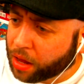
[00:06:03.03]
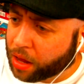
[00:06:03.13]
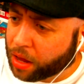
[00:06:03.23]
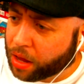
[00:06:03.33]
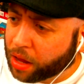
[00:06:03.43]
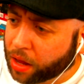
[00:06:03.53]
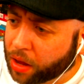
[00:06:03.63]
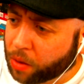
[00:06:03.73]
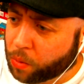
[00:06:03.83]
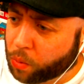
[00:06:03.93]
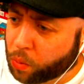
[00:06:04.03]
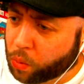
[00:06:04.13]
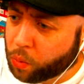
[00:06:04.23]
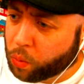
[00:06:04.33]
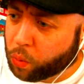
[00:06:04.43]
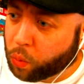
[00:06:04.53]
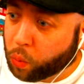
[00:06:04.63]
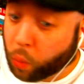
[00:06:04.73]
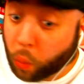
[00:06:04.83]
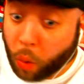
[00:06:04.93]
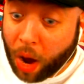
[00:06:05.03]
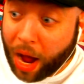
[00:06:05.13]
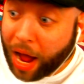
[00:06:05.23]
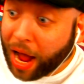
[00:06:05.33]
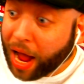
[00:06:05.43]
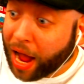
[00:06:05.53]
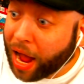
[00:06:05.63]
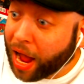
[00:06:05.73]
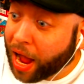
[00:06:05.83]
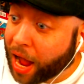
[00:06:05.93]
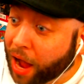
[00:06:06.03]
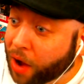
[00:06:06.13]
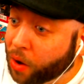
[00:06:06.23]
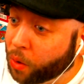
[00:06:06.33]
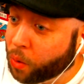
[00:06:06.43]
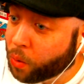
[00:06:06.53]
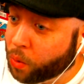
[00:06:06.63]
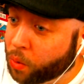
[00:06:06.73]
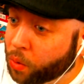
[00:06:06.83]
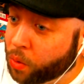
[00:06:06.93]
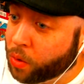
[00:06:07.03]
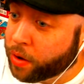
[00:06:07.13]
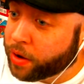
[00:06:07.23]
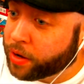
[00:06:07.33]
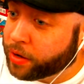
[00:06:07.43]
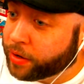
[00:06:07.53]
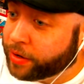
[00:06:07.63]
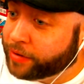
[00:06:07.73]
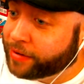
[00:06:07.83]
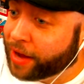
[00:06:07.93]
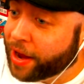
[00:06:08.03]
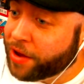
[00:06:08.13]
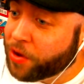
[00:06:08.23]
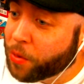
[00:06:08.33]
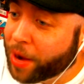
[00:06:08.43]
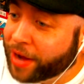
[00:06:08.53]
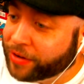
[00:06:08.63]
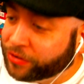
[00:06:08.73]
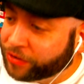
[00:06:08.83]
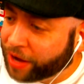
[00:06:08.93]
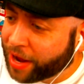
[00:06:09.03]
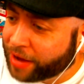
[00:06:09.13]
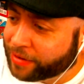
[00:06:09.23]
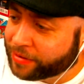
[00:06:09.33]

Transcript: you are a servant. Wow. He's saying you ain't shit.